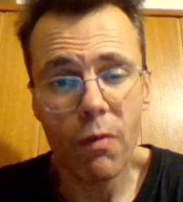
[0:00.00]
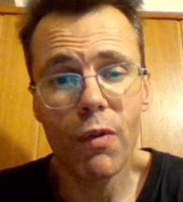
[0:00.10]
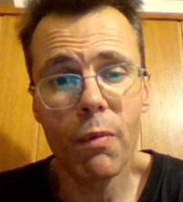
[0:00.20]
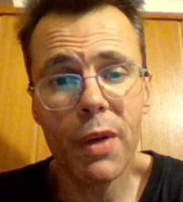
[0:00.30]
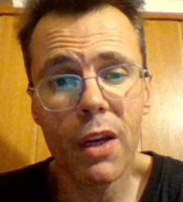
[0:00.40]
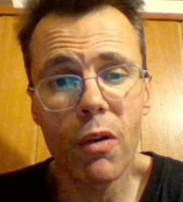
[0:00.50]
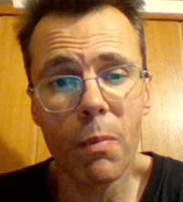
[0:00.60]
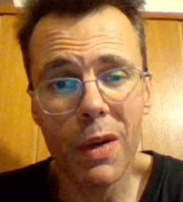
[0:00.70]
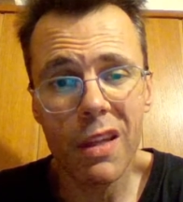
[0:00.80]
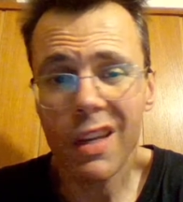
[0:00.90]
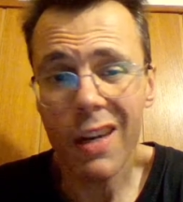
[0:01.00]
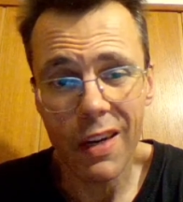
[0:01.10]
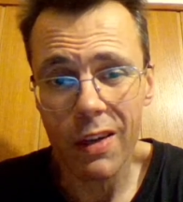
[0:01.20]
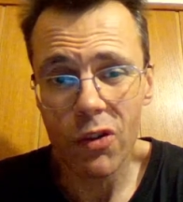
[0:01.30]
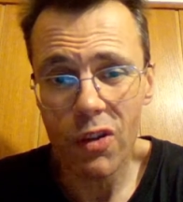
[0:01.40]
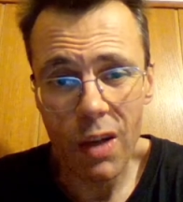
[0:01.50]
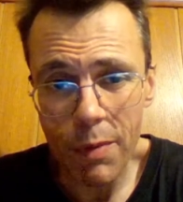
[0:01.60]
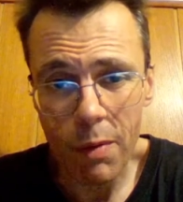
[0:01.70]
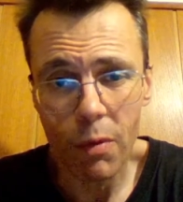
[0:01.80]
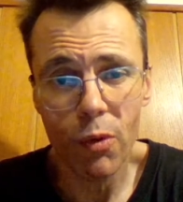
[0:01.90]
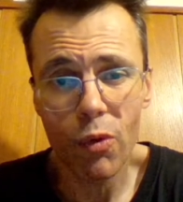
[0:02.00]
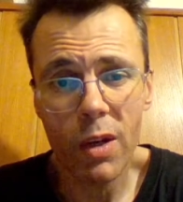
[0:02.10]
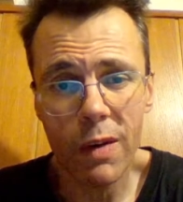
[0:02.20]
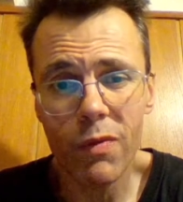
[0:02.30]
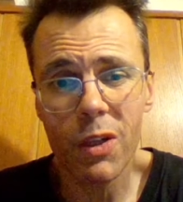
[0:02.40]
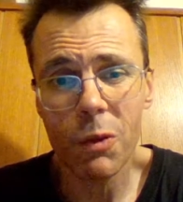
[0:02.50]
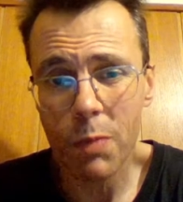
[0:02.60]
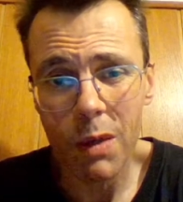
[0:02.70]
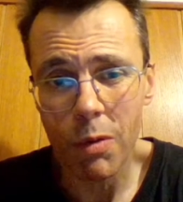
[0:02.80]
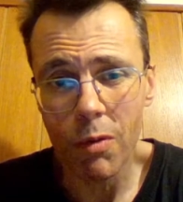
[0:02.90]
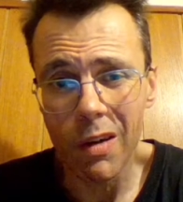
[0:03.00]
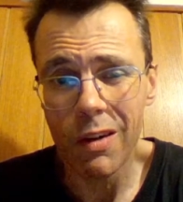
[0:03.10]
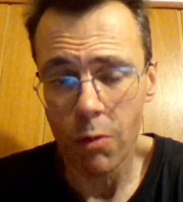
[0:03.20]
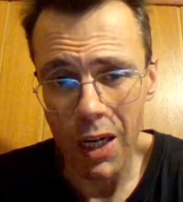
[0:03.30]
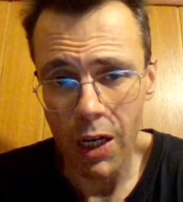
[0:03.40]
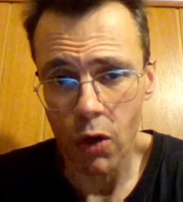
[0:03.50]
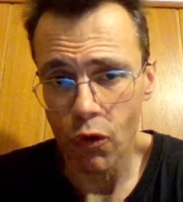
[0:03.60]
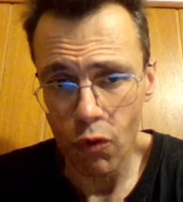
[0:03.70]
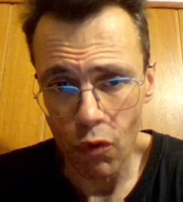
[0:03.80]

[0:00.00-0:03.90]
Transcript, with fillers: For me, completely unacceptable to have these people around